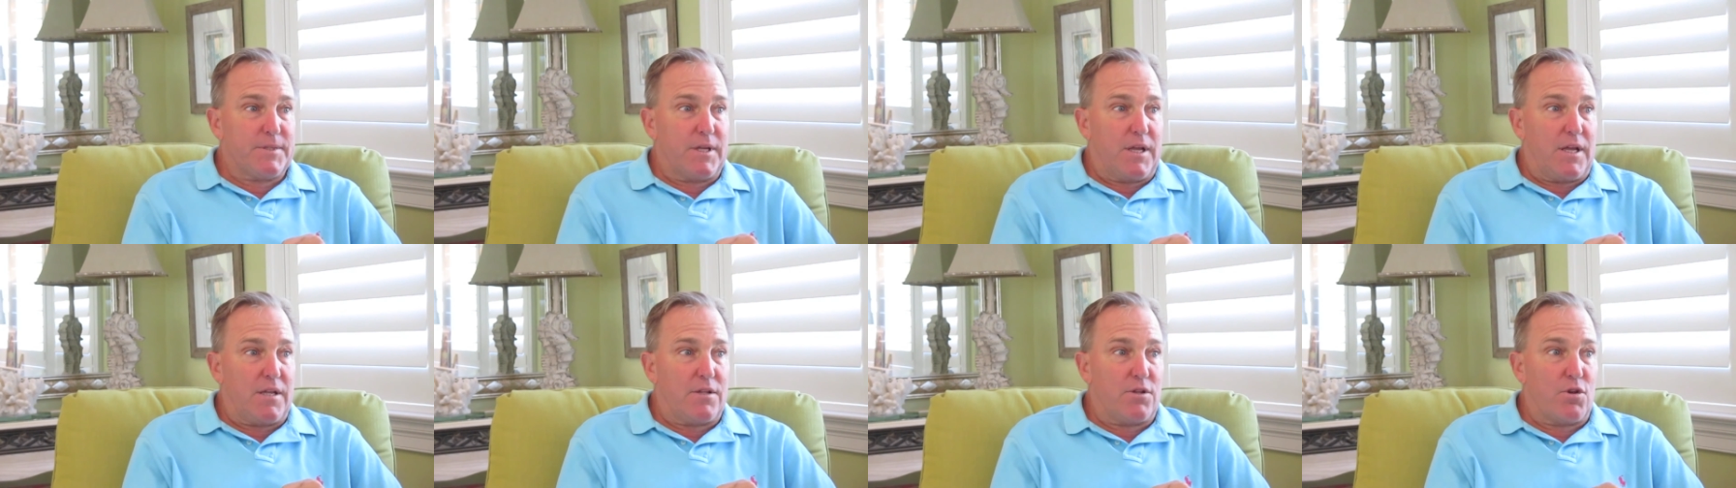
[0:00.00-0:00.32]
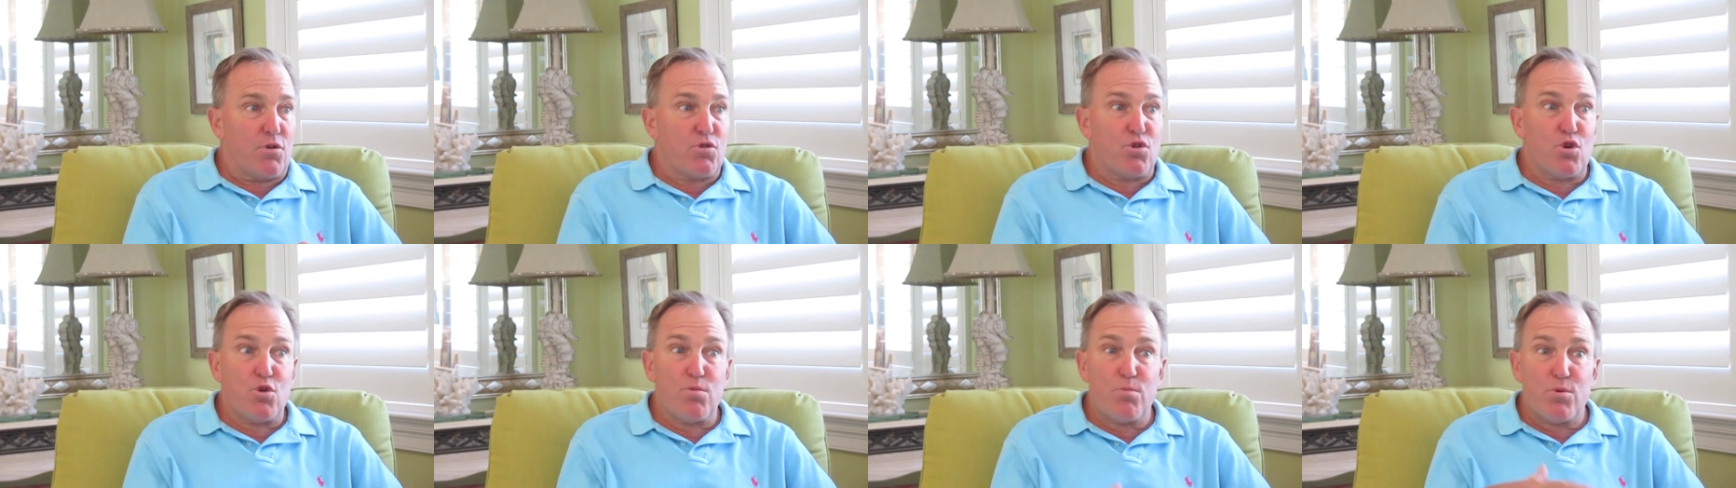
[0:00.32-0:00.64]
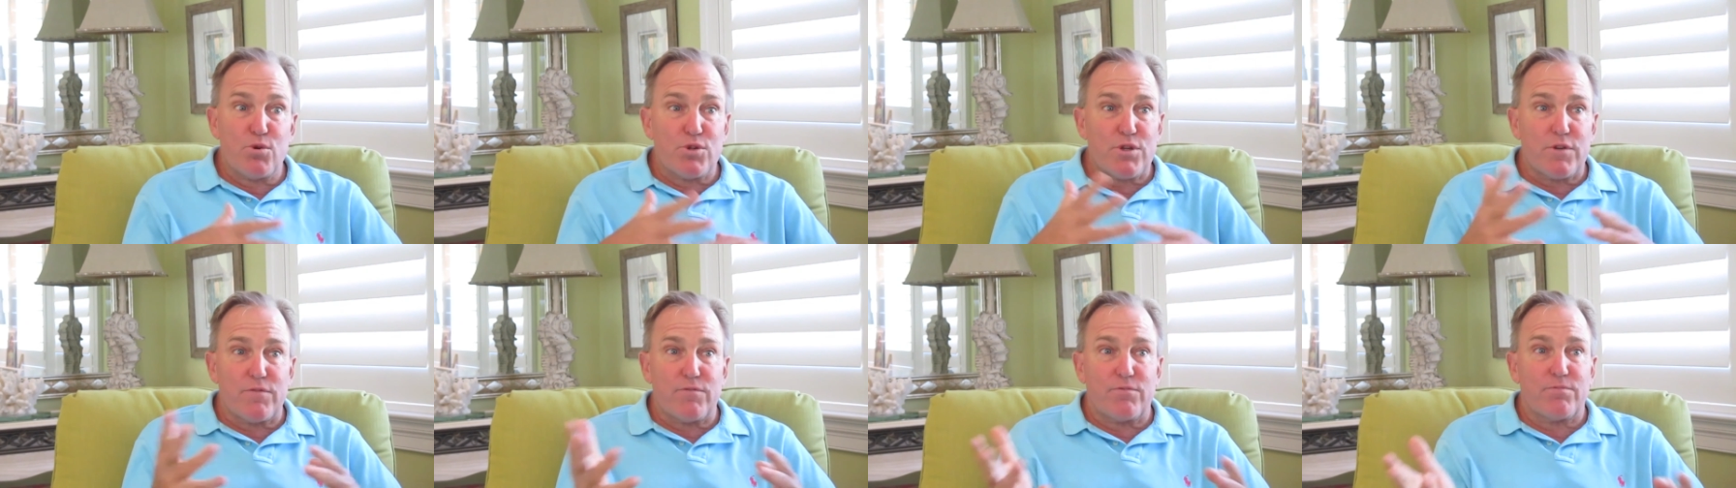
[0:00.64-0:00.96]
and no
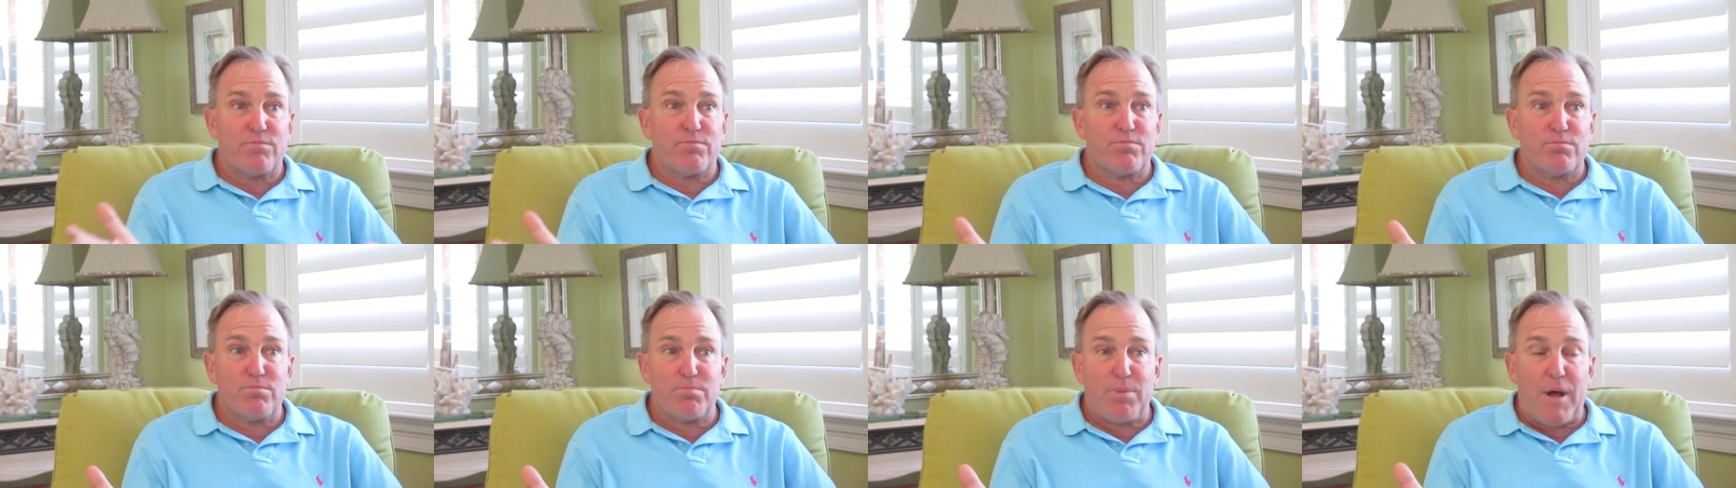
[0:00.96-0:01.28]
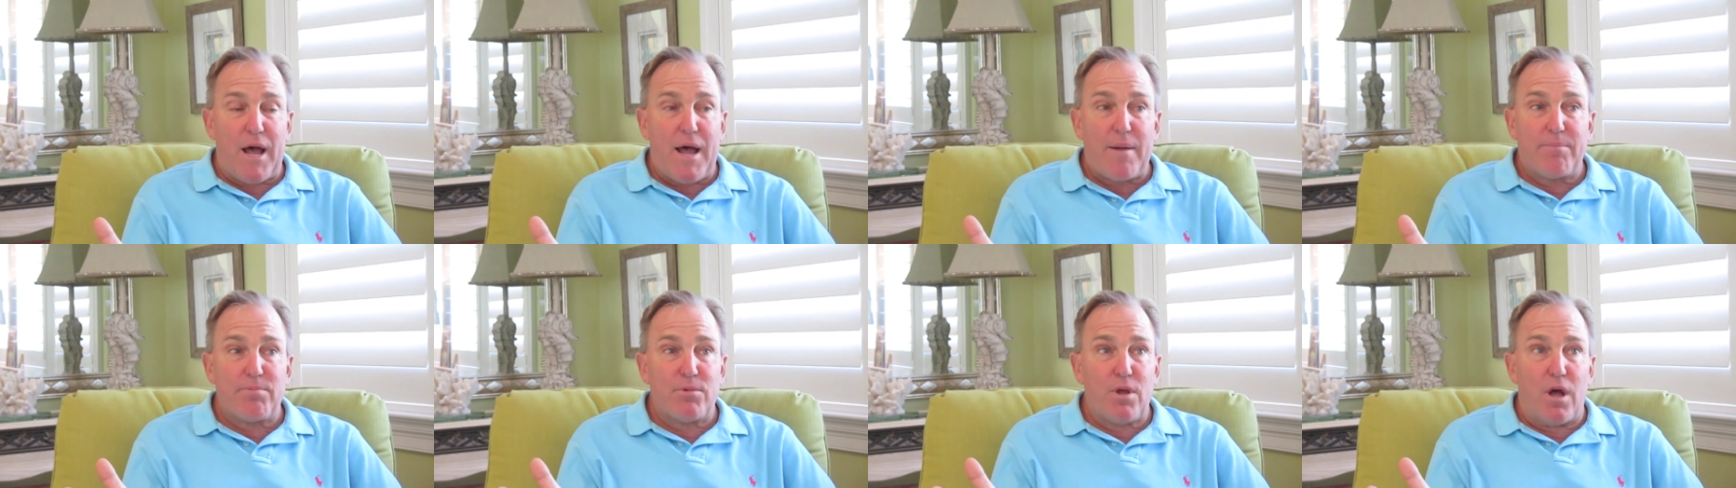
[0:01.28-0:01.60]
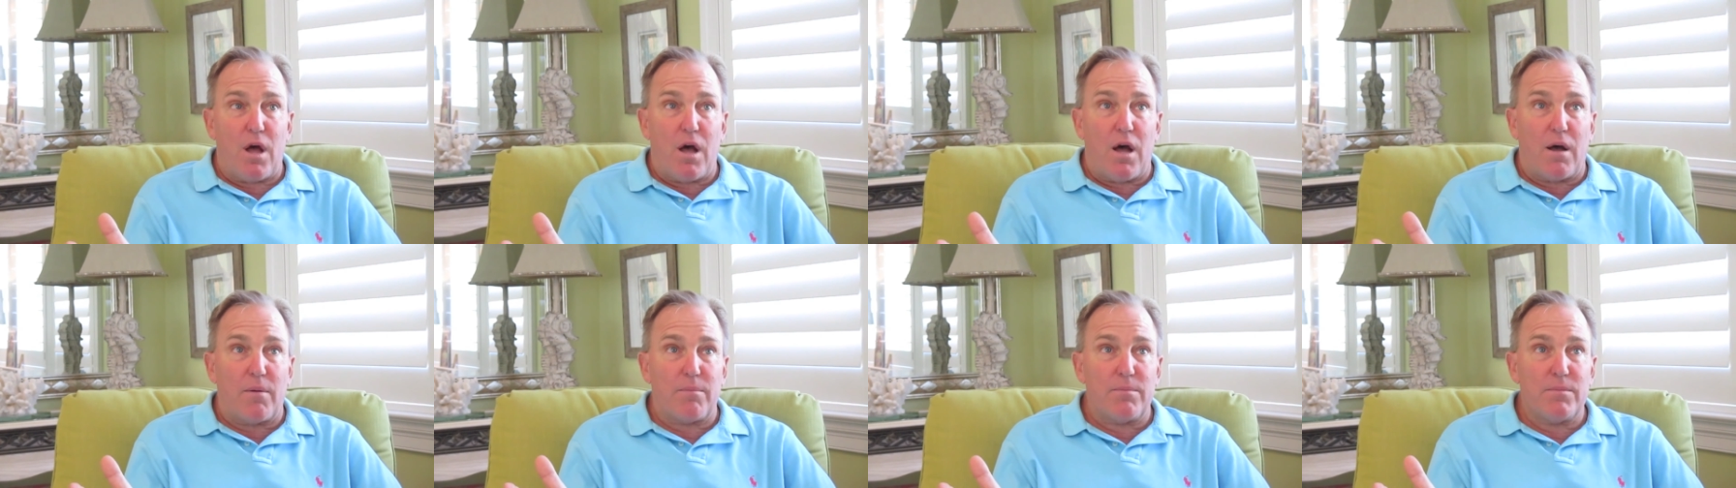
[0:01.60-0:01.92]
tumors have popped
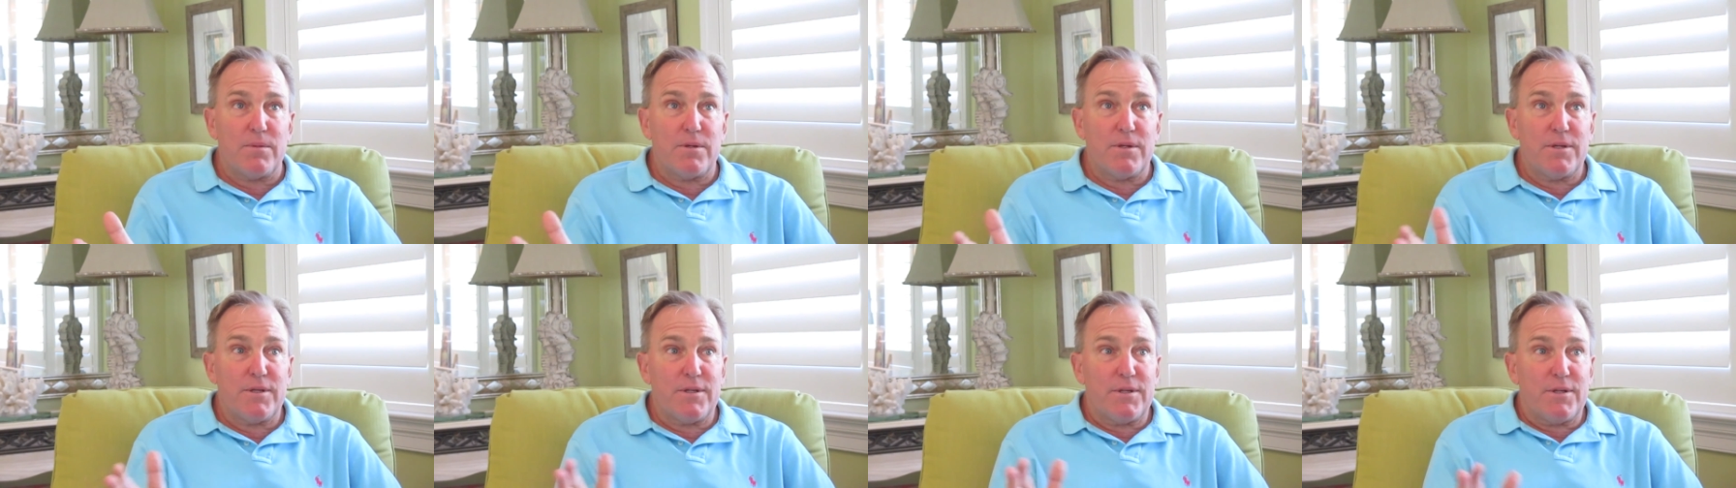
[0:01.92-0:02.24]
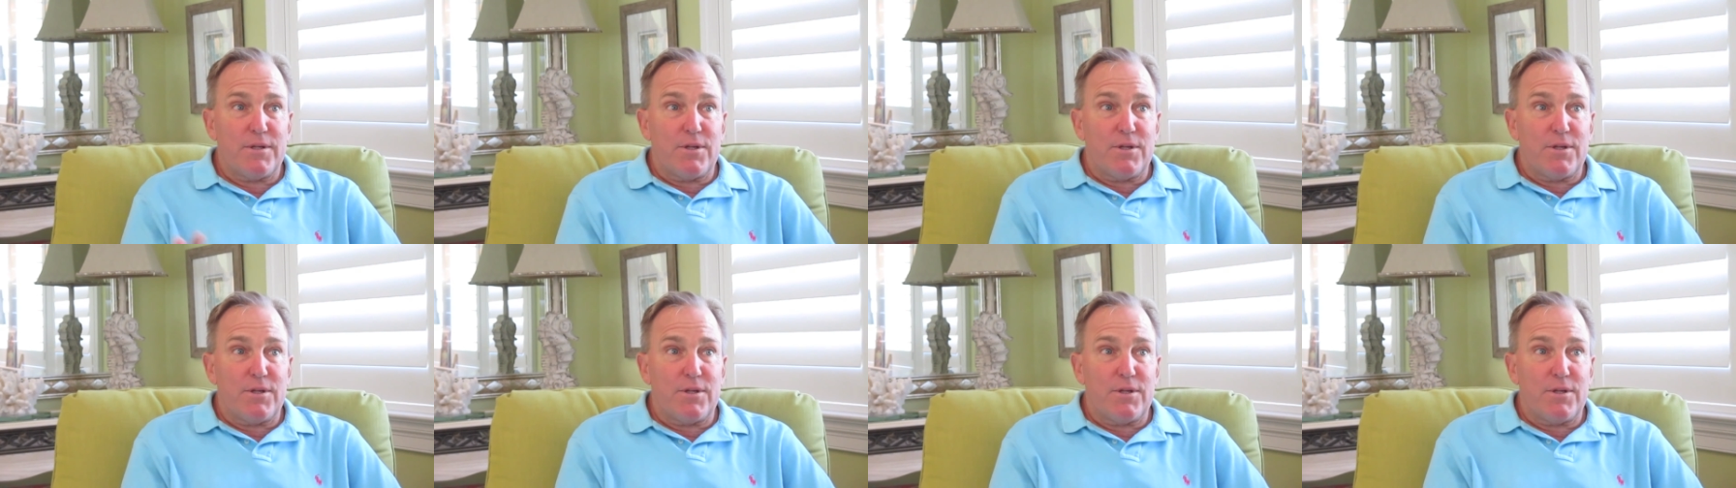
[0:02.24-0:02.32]
up.